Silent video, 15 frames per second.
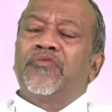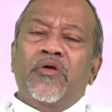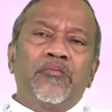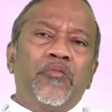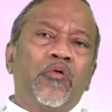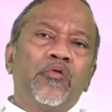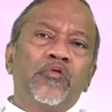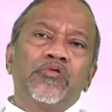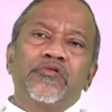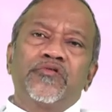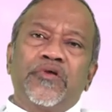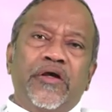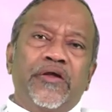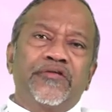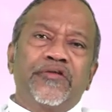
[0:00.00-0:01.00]
from all
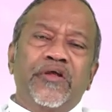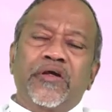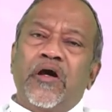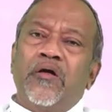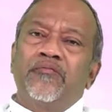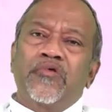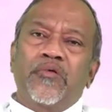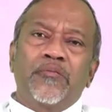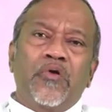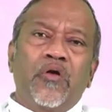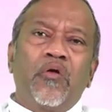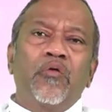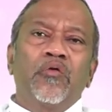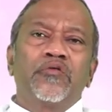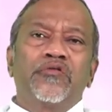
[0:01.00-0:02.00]
sides. They come from
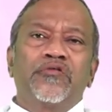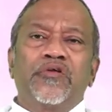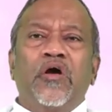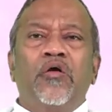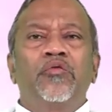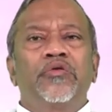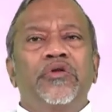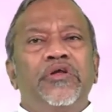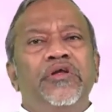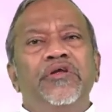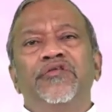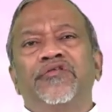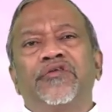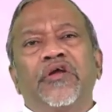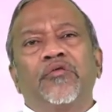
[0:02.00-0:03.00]
north, south,
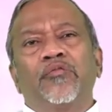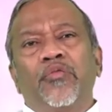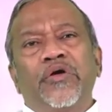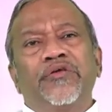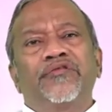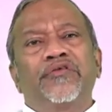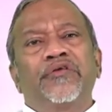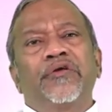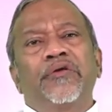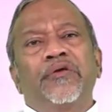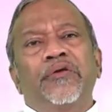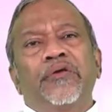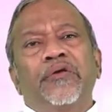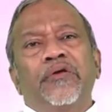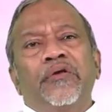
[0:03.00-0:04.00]
east and west.
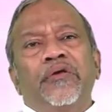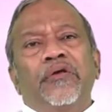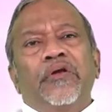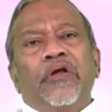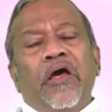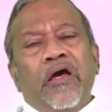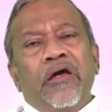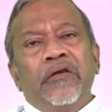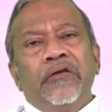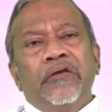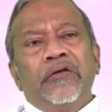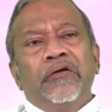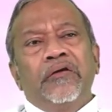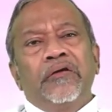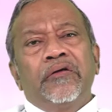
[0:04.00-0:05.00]

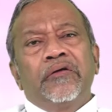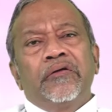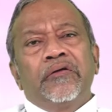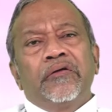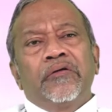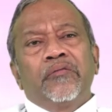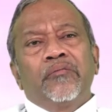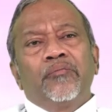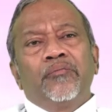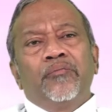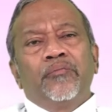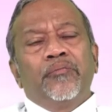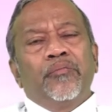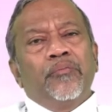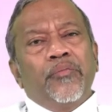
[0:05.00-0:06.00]
And
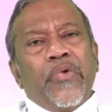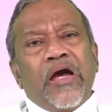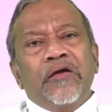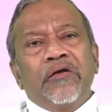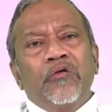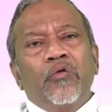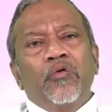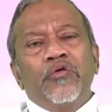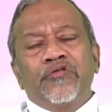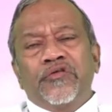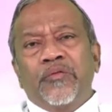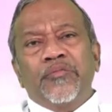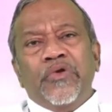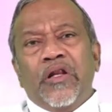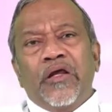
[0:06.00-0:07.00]
mm, Bangalore is
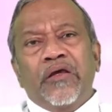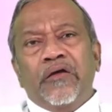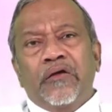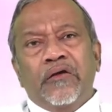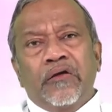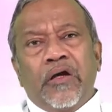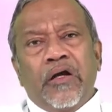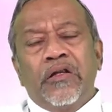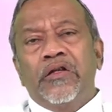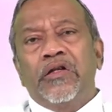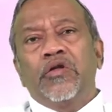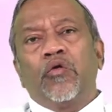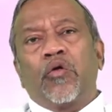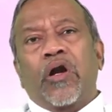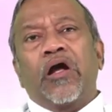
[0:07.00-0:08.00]
something like El
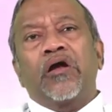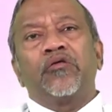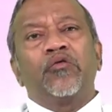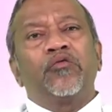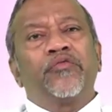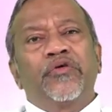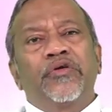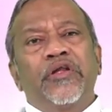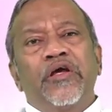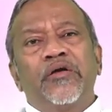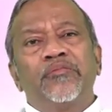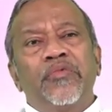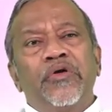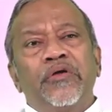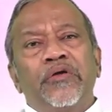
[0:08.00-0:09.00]
Dorado for
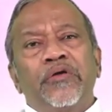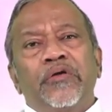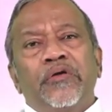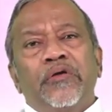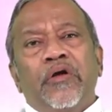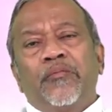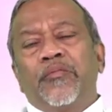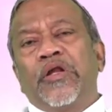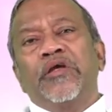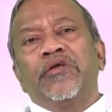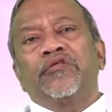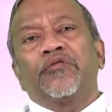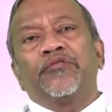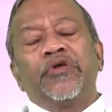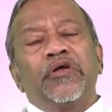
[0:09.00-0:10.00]
them, a
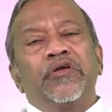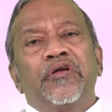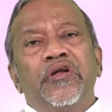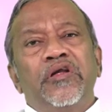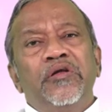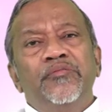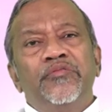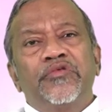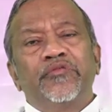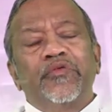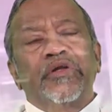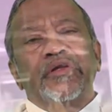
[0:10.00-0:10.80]
place of their dreams where